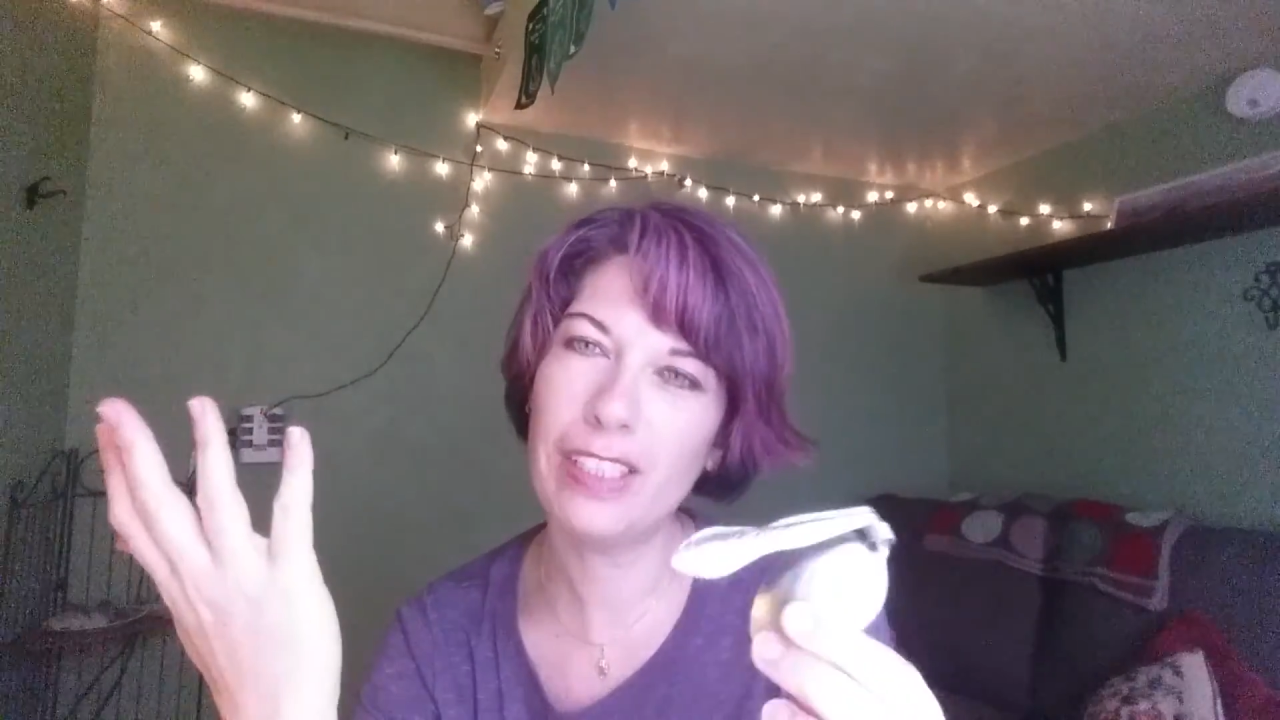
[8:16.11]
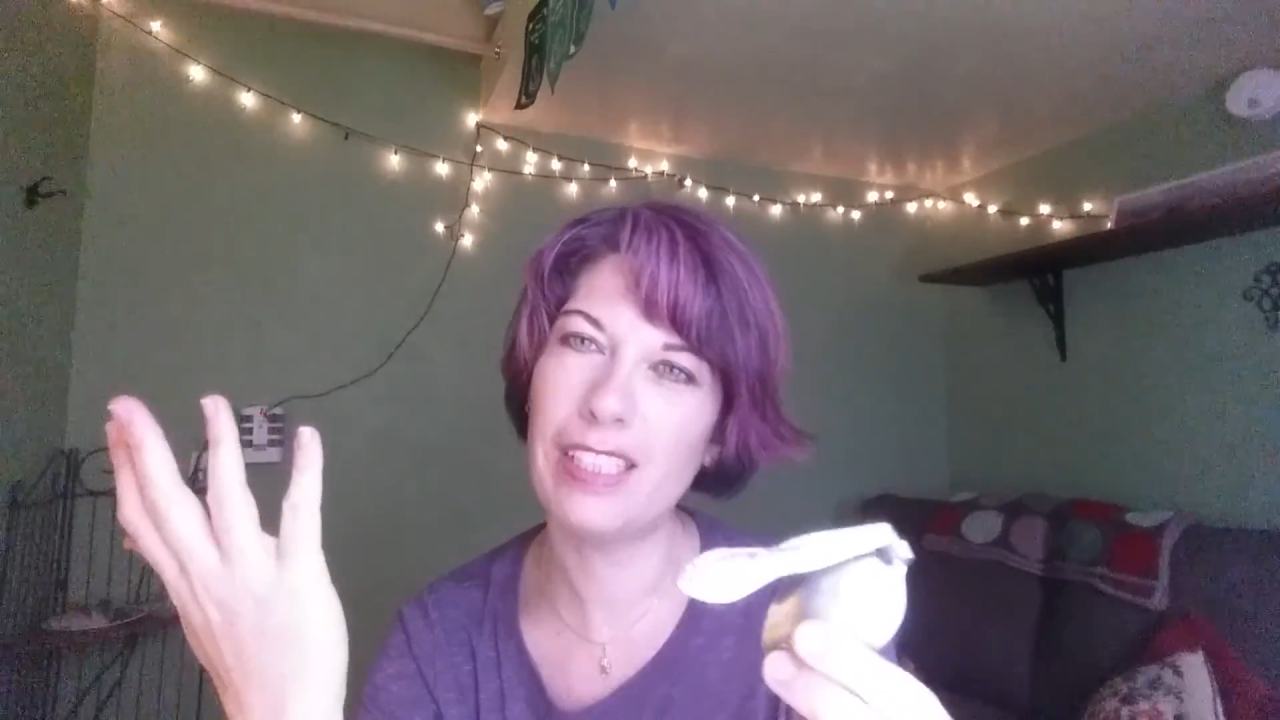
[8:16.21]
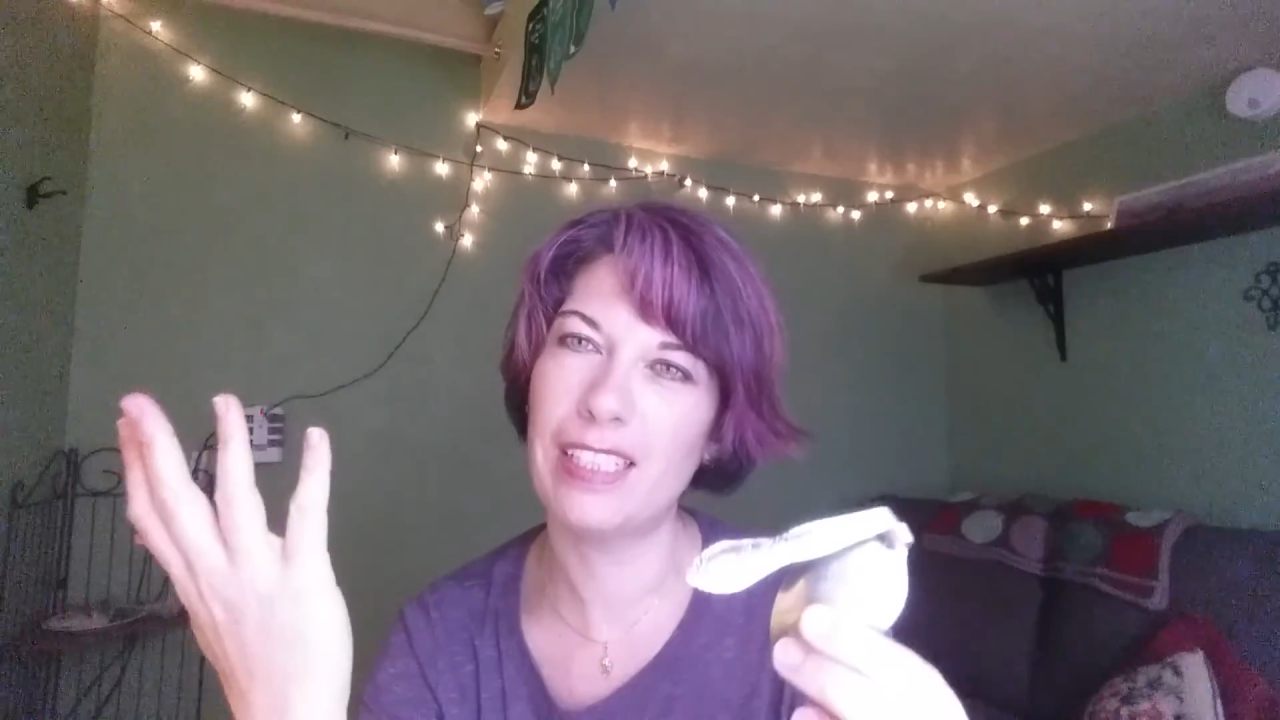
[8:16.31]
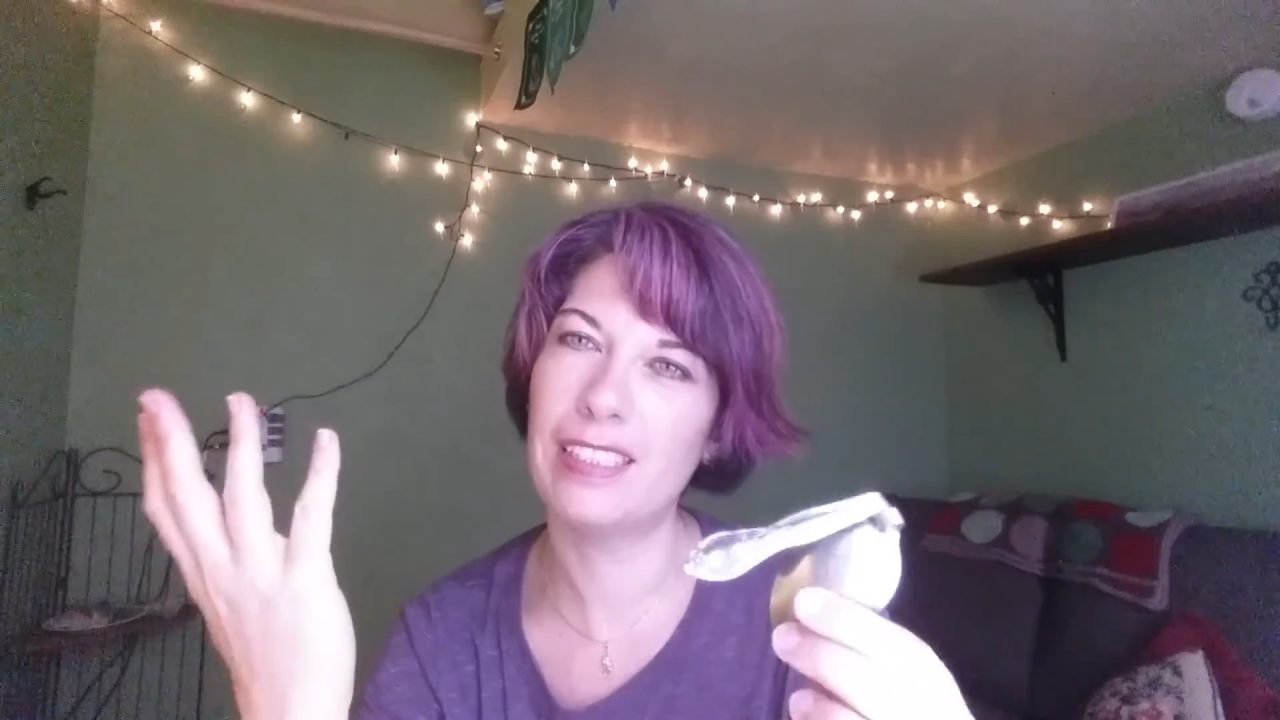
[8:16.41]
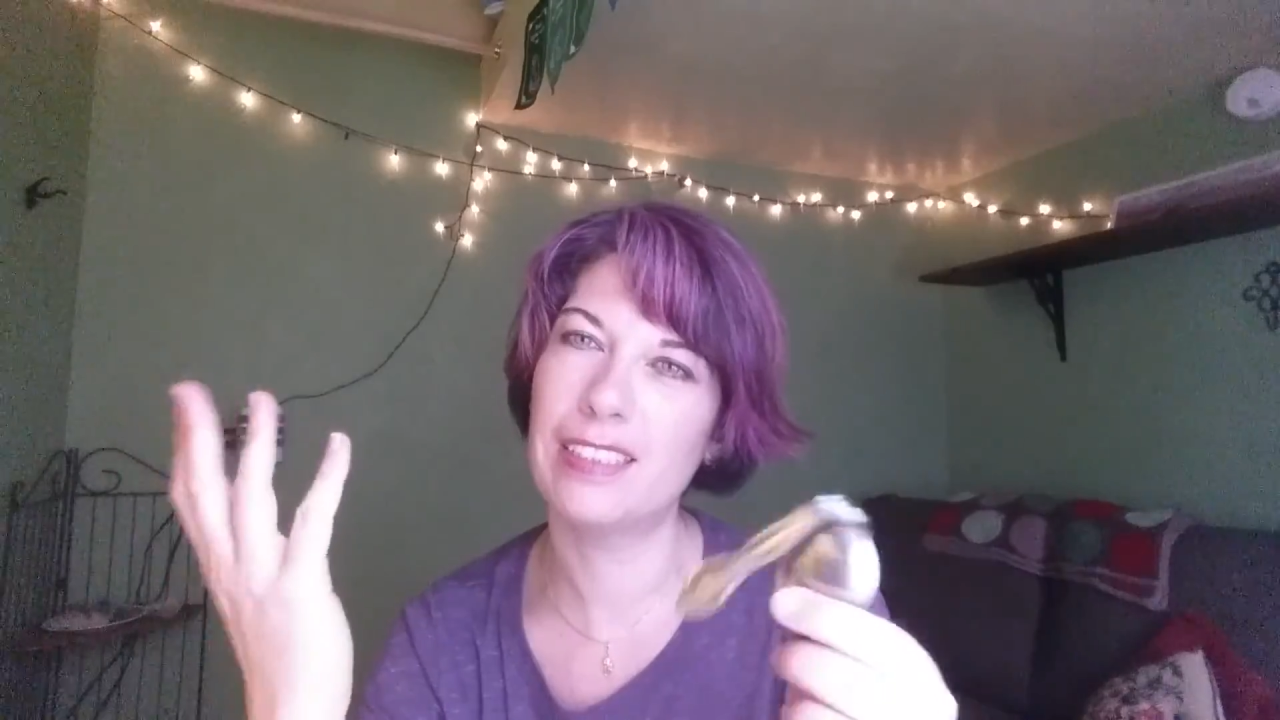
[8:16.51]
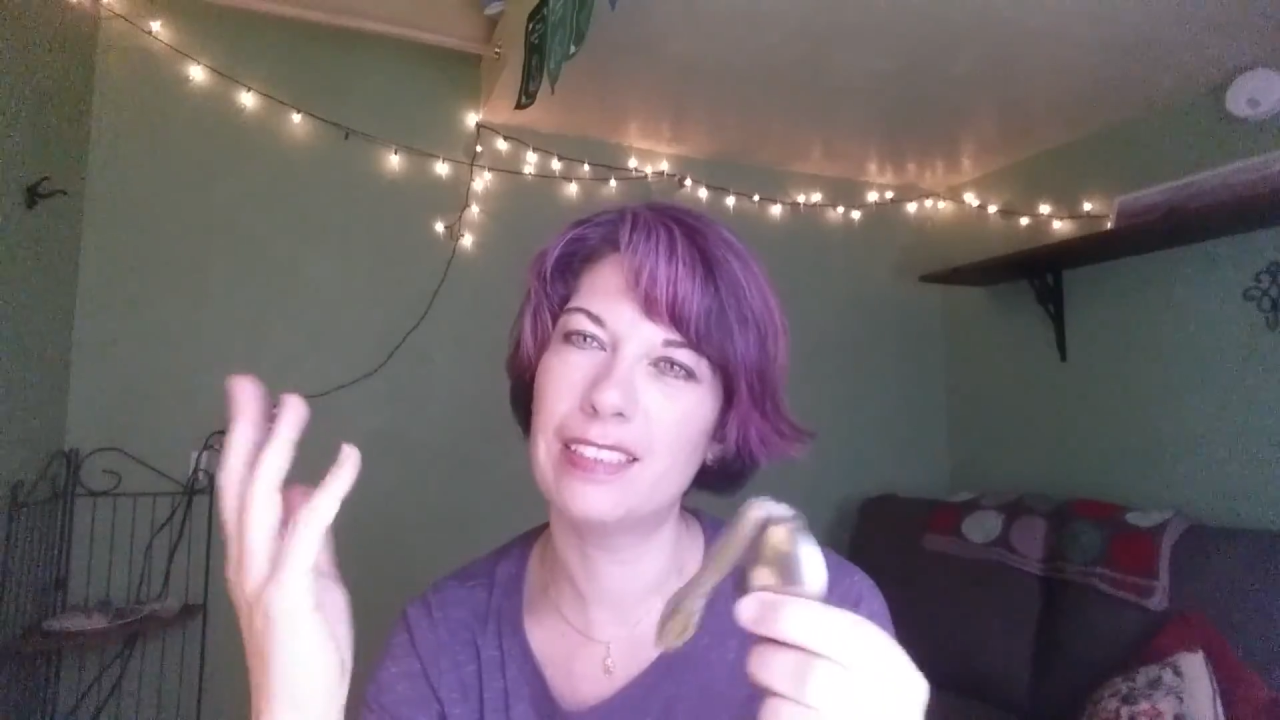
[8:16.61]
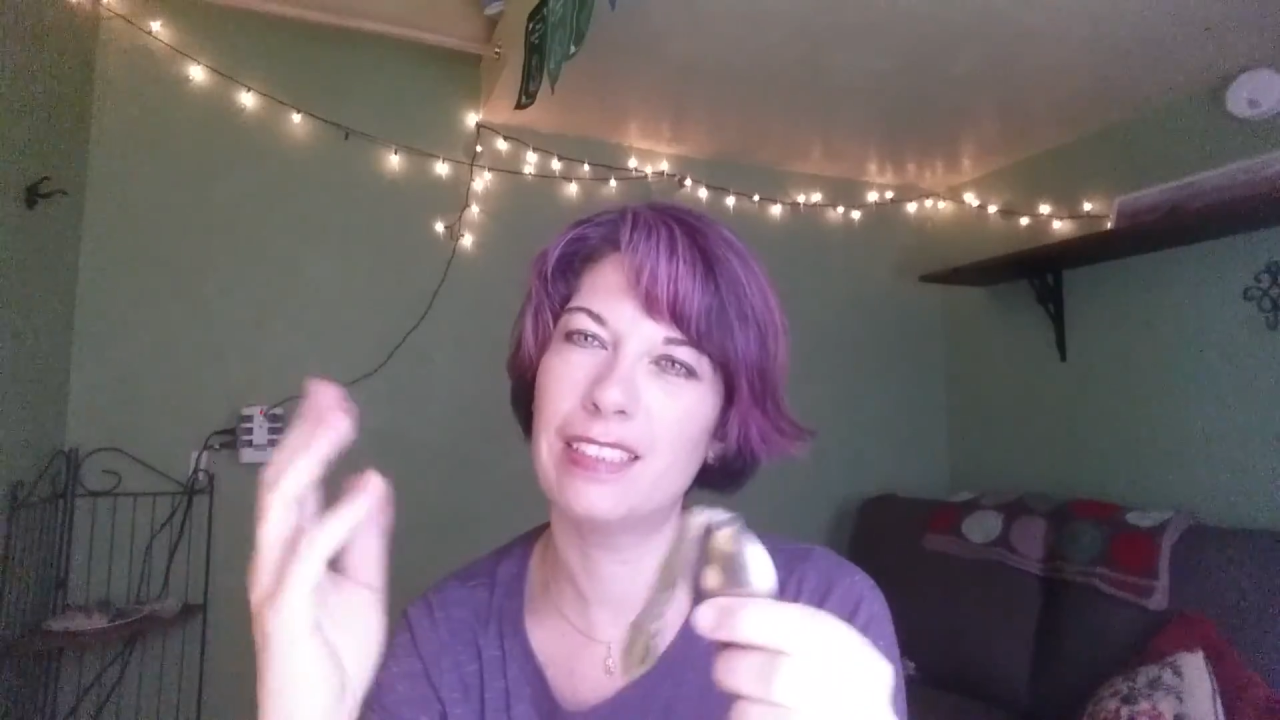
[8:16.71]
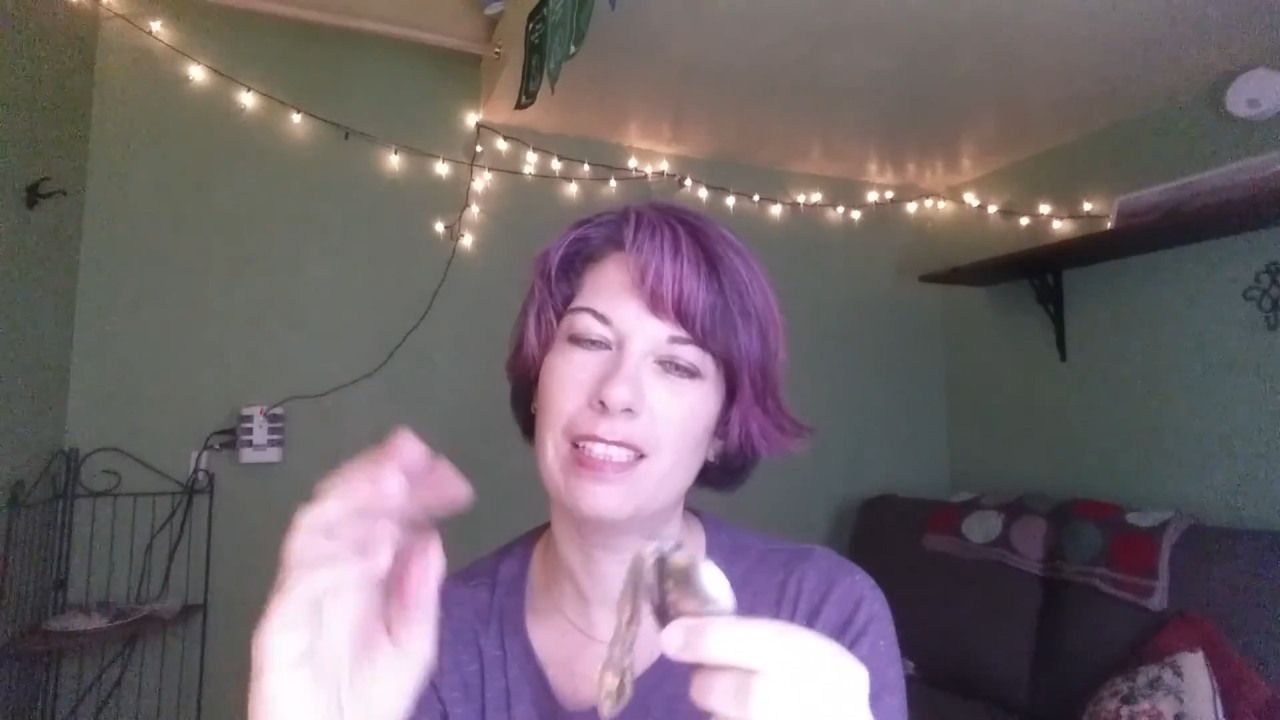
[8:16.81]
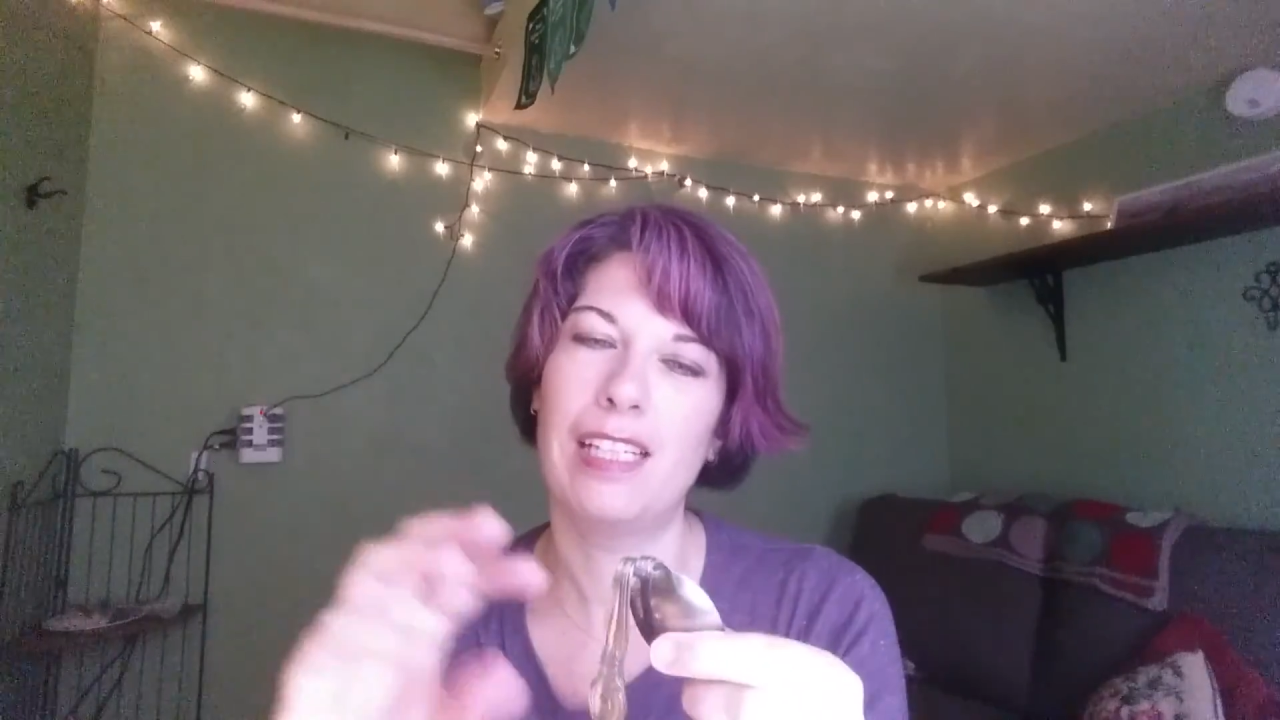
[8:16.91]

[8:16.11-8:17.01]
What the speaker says: this,